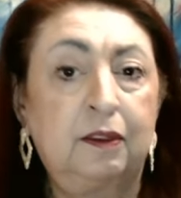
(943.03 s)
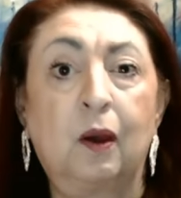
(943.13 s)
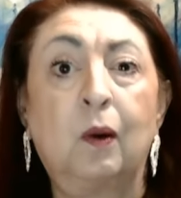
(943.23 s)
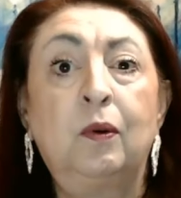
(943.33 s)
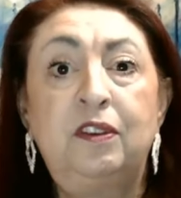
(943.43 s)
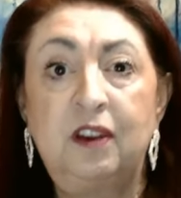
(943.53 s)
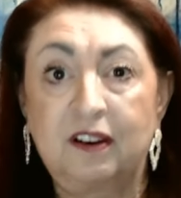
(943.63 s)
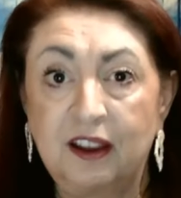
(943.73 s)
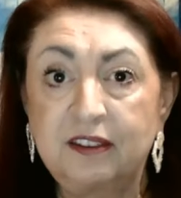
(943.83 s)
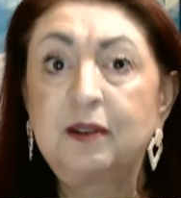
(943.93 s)
So
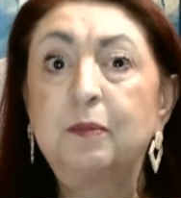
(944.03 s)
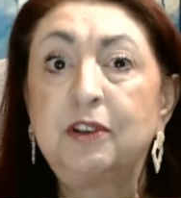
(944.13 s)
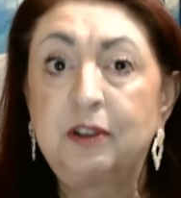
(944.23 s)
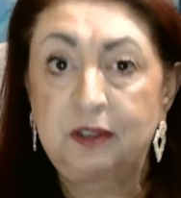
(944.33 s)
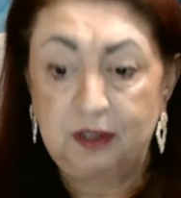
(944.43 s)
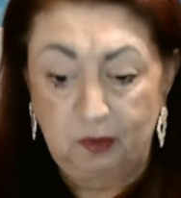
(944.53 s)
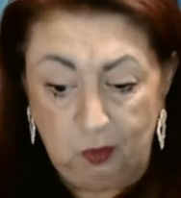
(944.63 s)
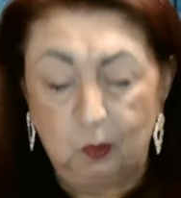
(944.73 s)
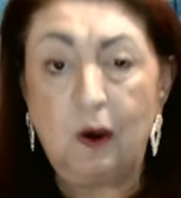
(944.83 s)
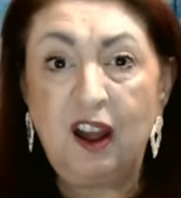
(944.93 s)
your customers
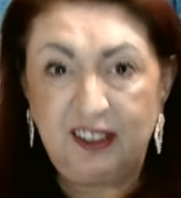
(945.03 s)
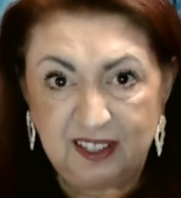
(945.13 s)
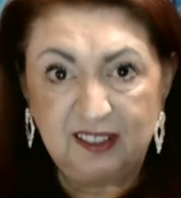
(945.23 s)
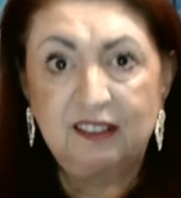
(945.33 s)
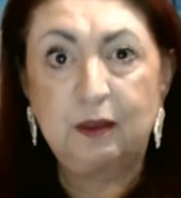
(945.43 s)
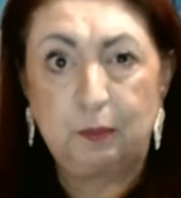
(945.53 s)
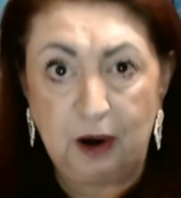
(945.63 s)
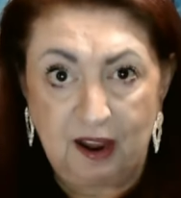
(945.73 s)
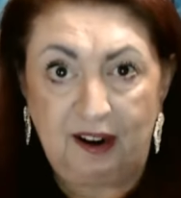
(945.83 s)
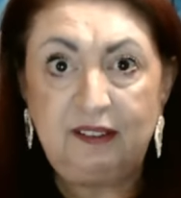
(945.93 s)
want the
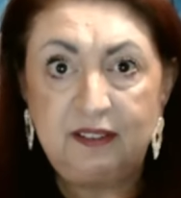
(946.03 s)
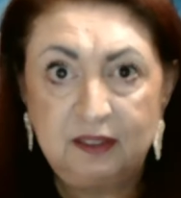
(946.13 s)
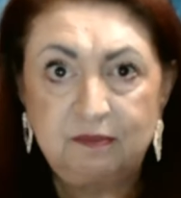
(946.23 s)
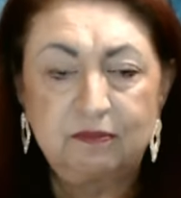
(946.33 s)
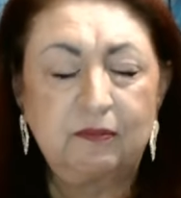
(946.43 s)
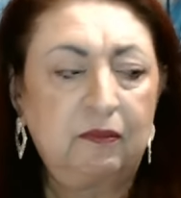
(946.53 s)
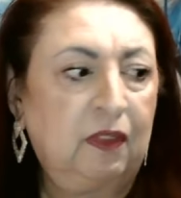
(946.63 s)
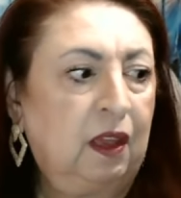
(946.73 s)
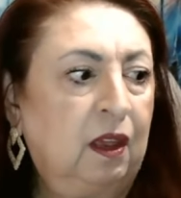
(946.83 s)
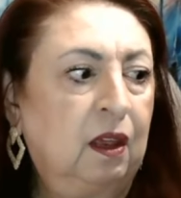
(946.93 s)
product.
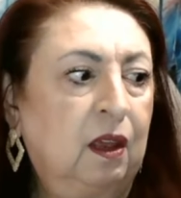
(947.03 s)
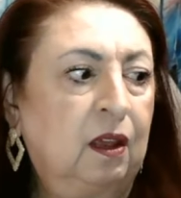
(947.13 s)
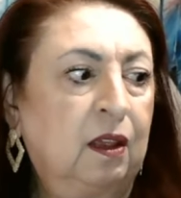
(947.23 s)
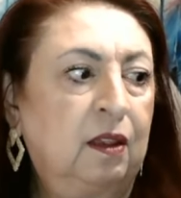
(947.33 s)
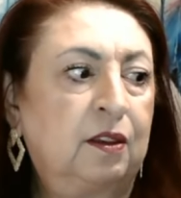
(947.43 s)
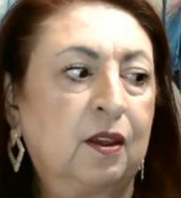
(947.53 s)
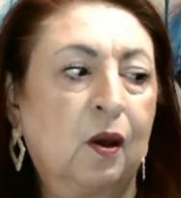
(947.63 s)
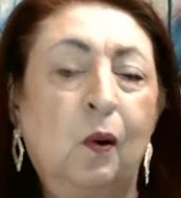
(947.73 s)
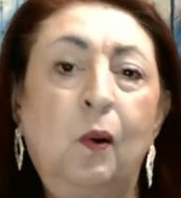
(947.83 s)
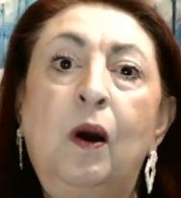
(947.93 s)

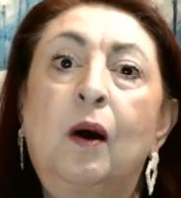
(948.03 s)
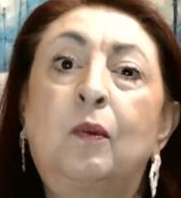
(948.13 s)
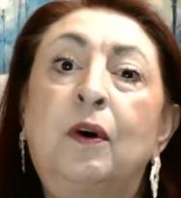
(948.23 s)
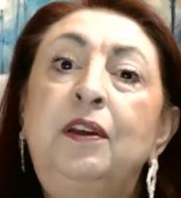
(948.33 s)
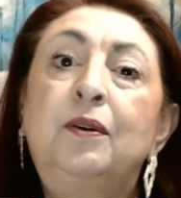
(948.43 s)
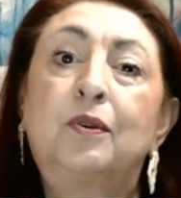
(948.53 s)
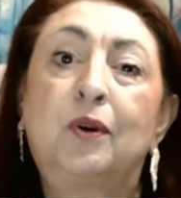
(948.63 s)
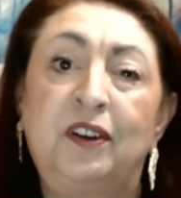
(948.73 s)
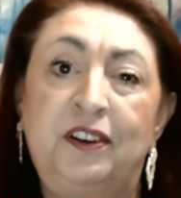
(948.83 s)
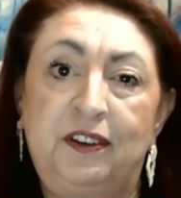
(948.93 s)
So what are you
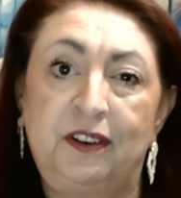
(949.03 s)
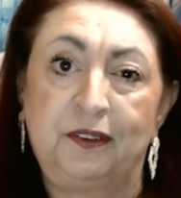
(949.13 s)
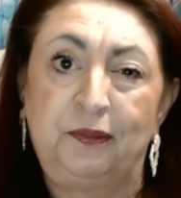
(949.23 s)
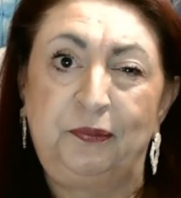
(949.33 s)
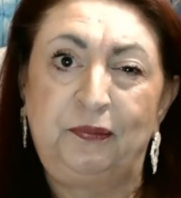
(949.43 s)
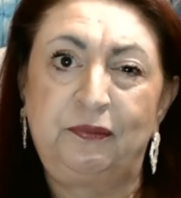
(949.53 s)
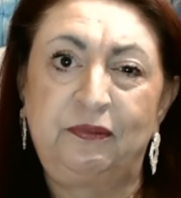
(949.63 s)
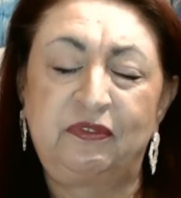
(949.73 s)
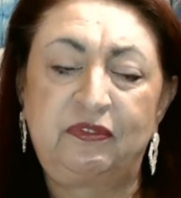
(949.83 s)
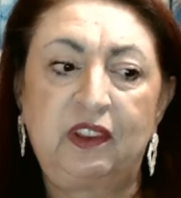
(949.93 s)
going to do?
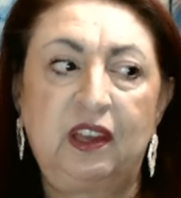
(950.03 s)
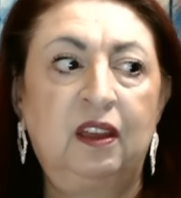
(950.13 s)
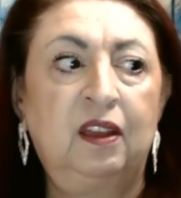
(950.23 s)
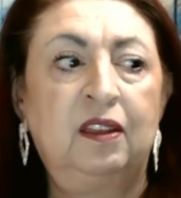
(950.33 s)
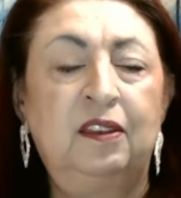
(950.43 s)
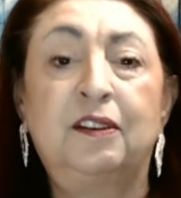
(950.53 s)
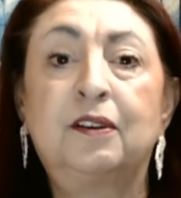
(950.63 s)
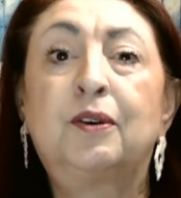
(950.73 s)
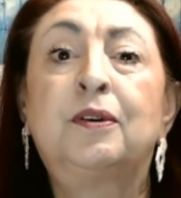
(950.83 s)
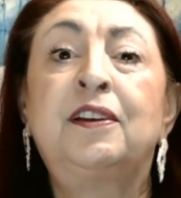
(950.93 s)

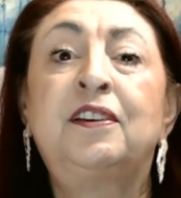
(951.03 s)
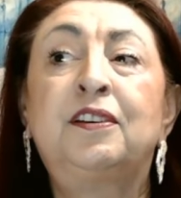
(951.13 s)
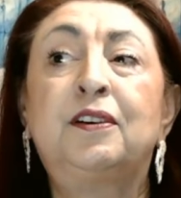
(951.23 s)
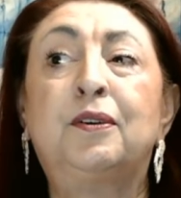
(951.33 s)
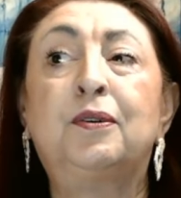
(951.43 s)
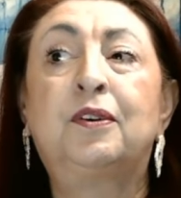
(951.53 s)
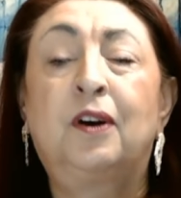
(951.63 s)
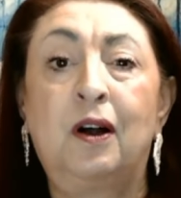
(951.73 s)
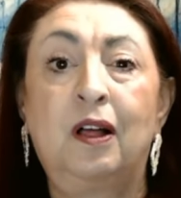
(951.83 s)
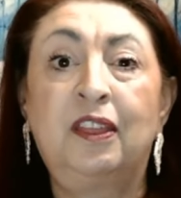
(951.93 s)
You're going to
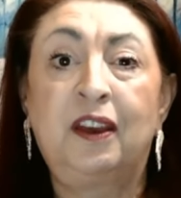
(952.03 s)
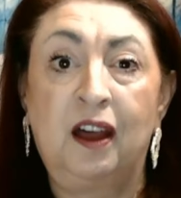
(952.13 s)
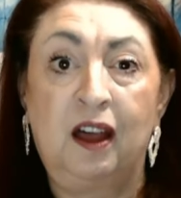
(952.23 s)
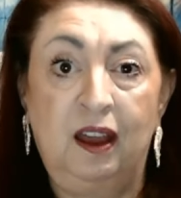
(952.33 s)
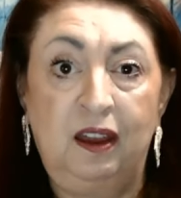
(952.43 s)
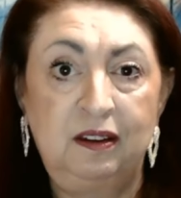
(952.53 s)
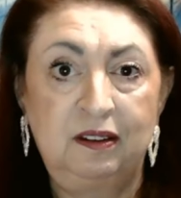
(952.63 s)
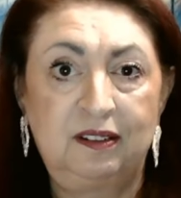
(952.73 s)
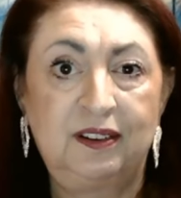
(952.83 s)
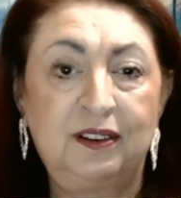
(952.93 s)
call the guy
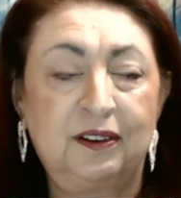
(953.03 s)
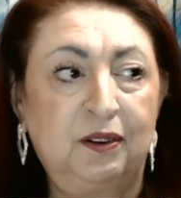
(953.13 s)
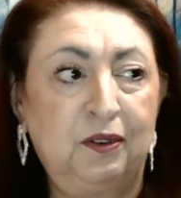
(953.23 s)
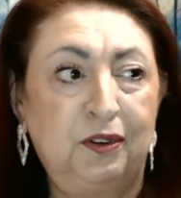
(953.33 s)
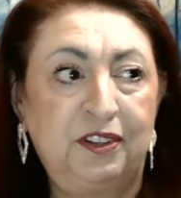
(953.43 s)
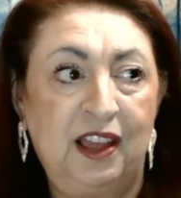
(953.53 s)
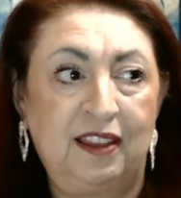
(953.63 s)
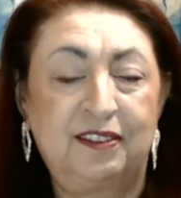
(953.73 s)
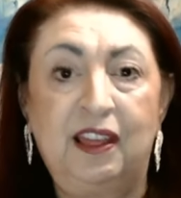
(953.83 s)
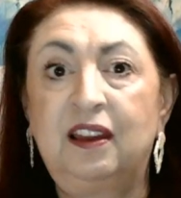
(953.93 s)
who
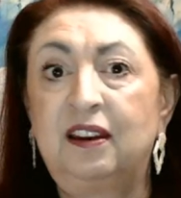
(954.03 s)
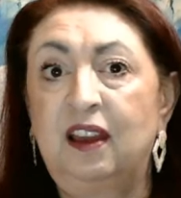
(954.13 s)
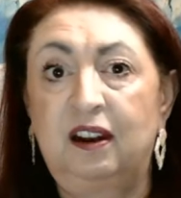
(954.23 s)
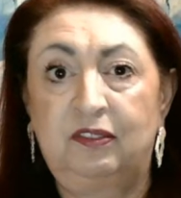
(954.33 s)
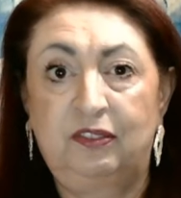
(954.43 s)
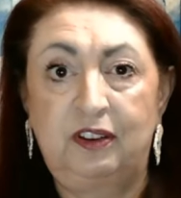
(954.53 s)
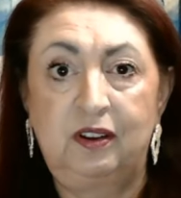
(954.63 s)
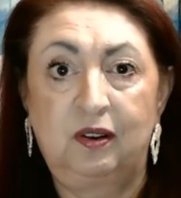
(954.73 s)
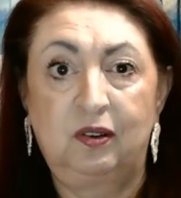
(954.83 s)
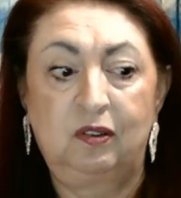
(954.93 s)
says they can get it for
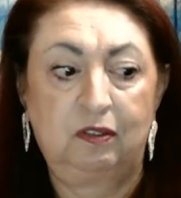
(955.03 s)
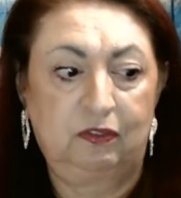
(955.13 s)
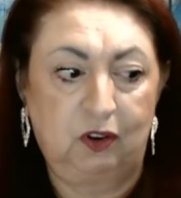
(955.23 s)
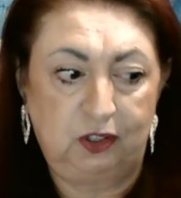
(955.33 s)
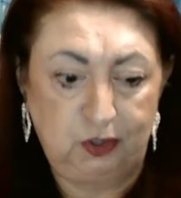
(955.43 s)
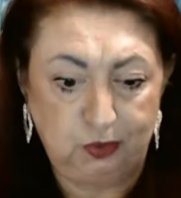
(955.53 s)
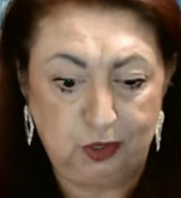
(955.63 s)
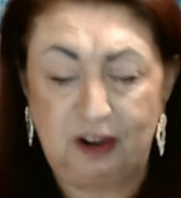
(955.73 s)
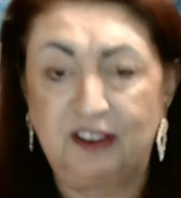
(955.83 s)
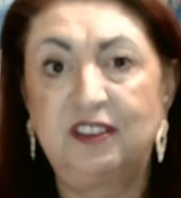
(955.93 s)
you for
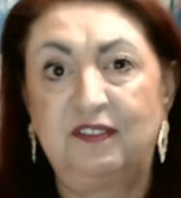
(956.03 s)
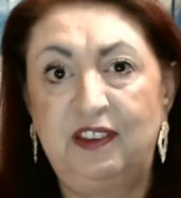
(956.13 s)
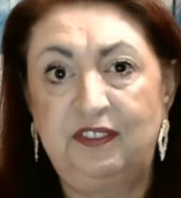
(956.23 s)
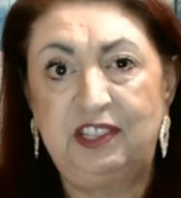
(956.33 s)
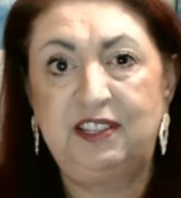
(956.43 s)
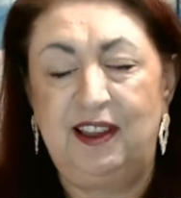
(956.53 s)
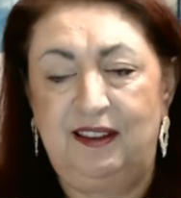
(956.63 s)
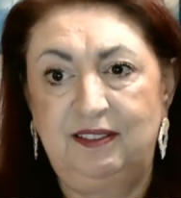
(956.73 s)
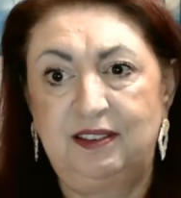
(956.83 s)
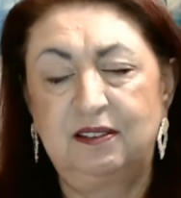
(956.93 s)

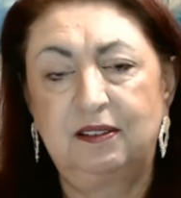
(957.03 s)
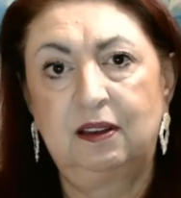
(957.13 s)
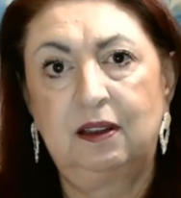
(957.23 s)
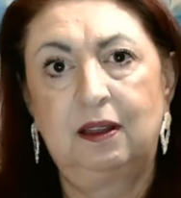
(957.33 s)
$2.50.